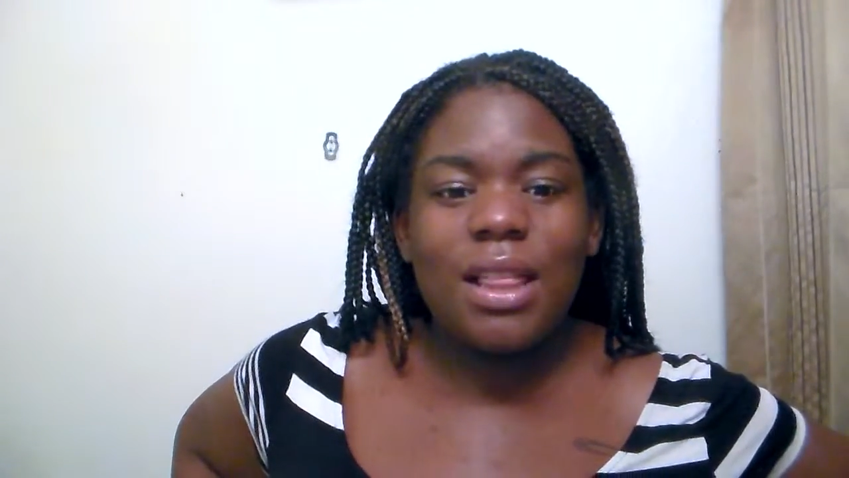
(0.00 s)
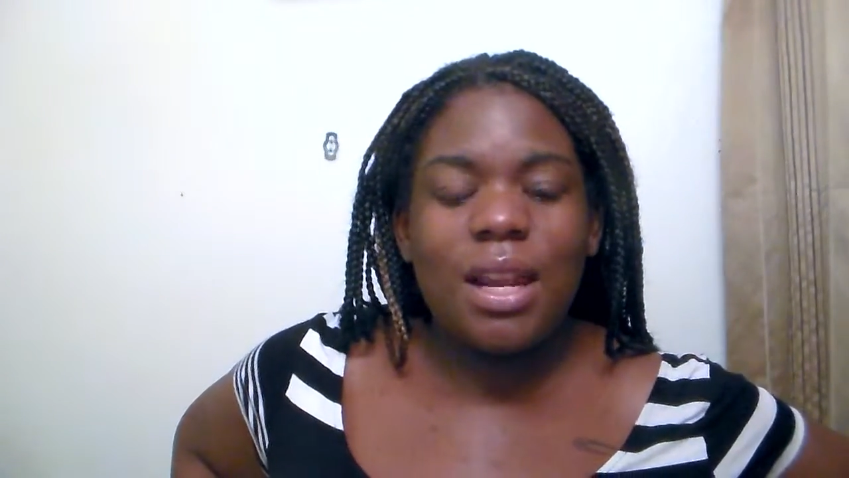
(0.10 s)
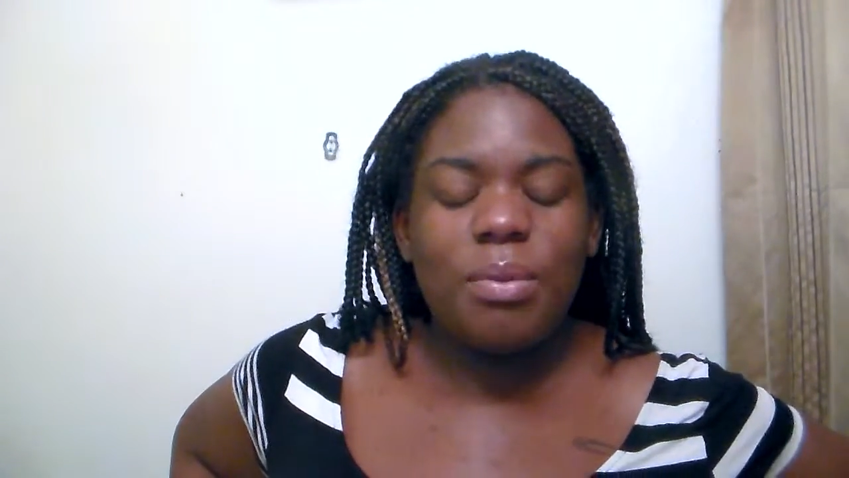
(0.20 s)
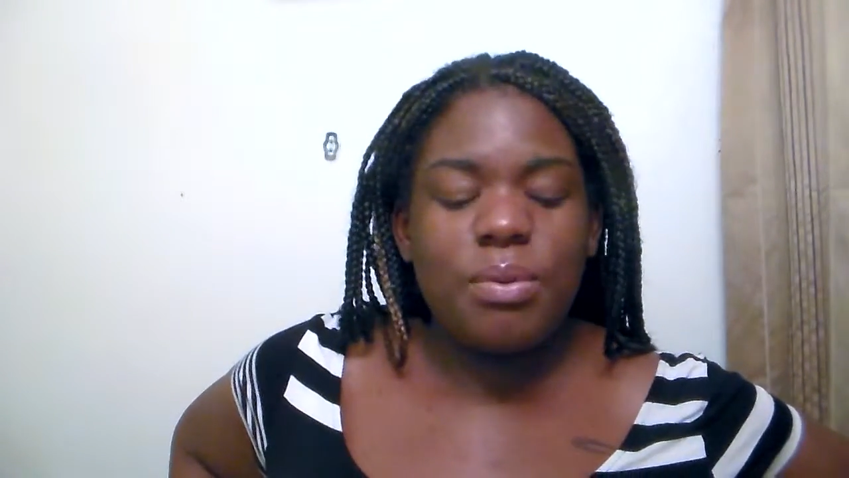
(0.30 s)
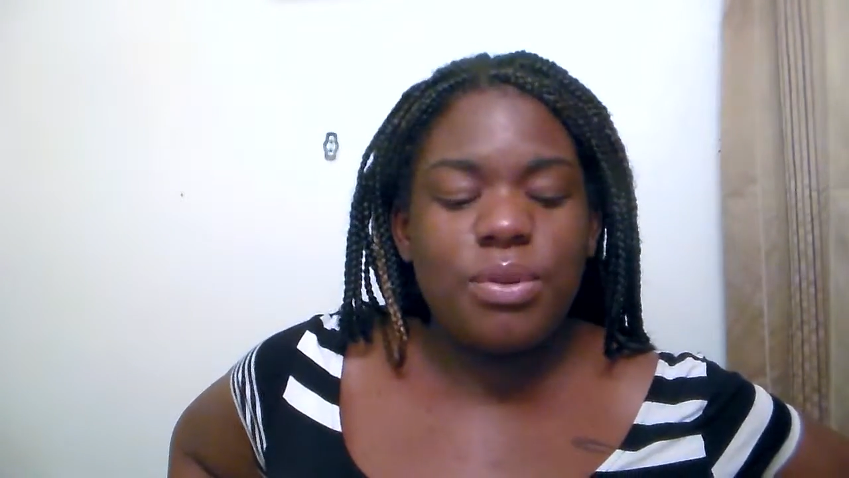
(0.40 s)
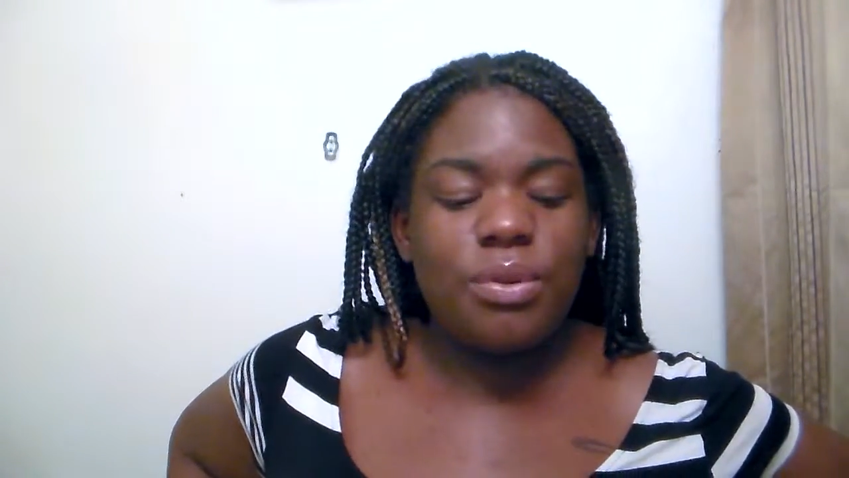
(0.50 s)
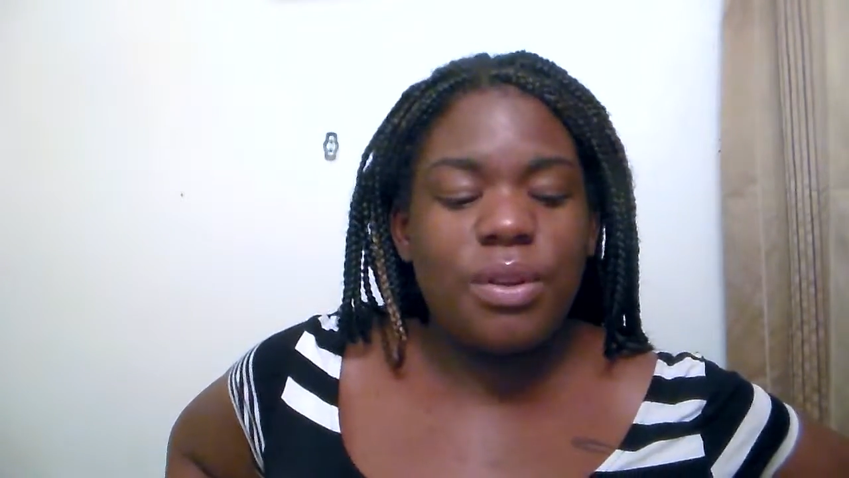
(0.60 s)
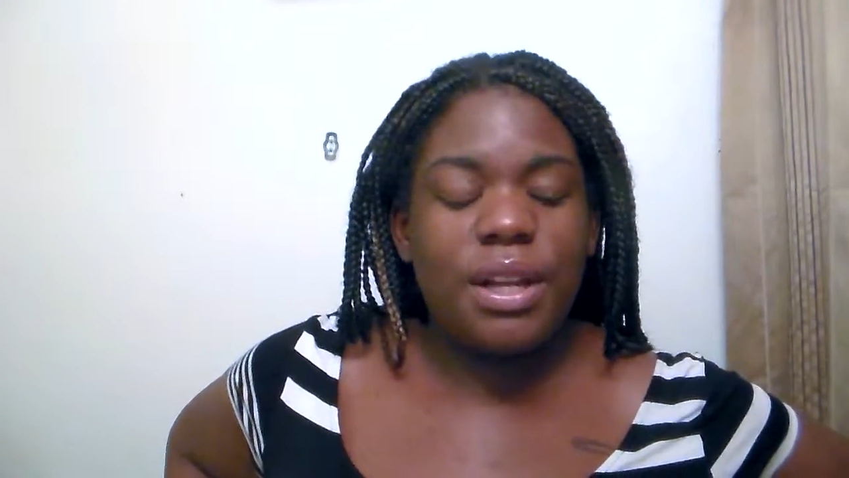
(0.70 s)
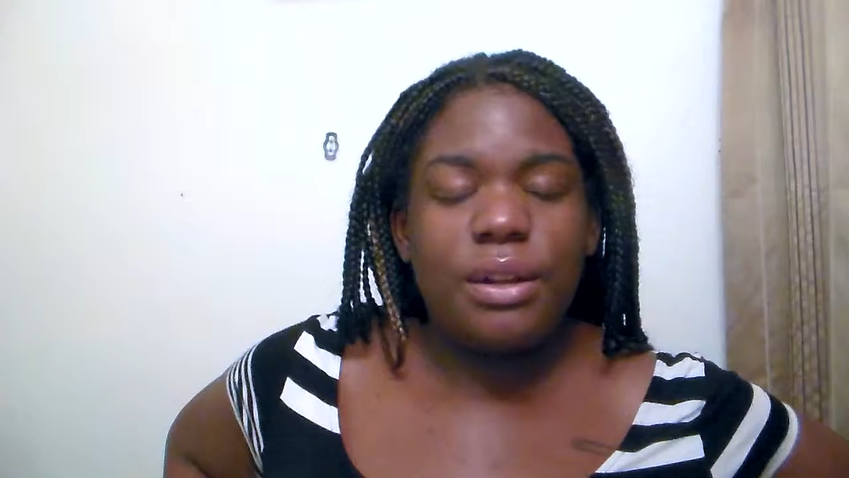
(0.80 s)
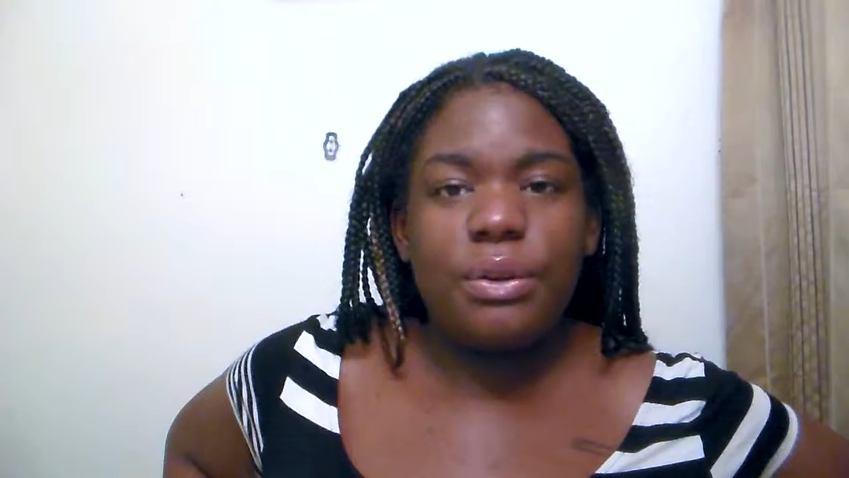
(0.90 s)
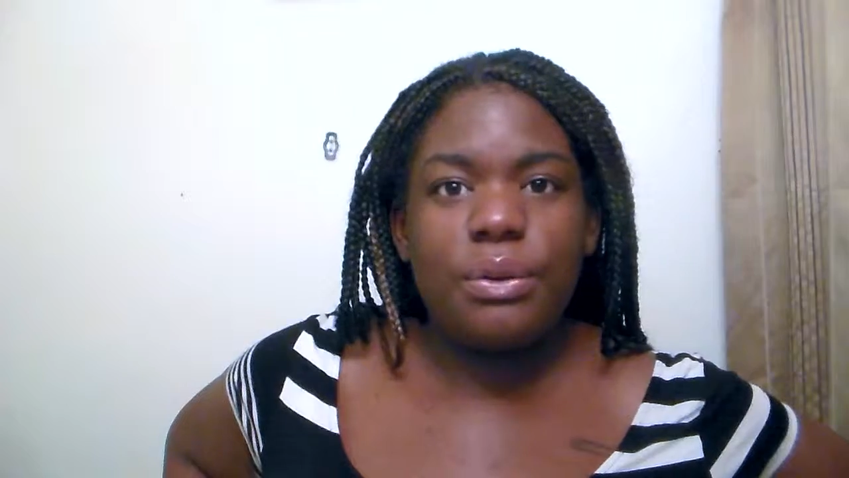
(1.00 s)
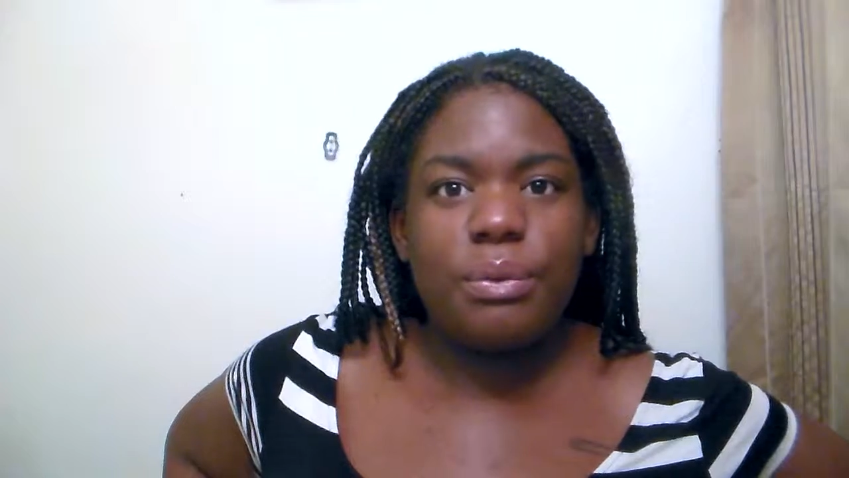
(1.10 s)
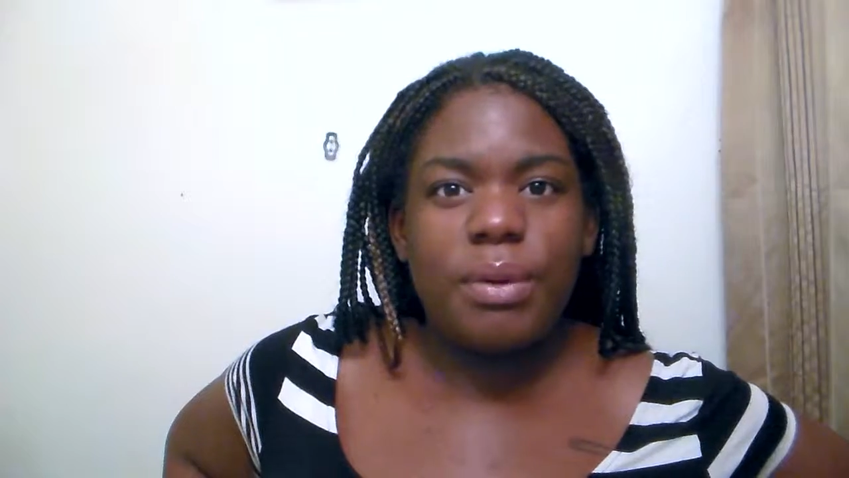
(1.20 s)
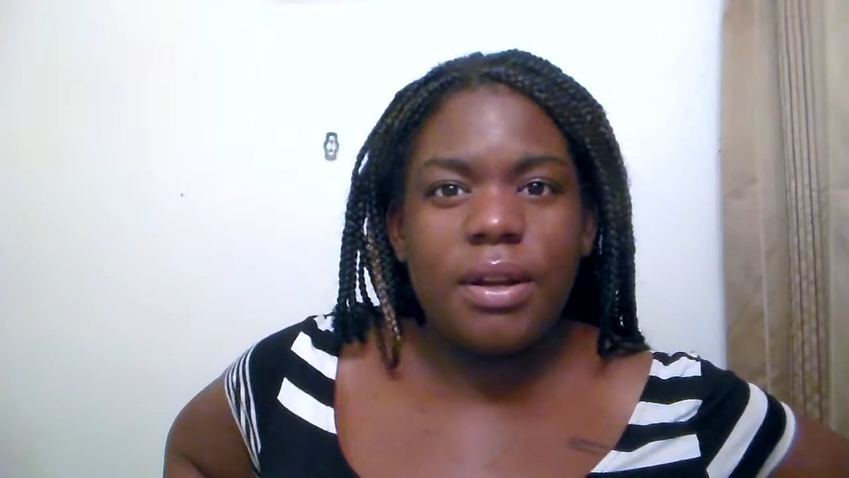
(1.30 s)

a lot of people don't know how to handle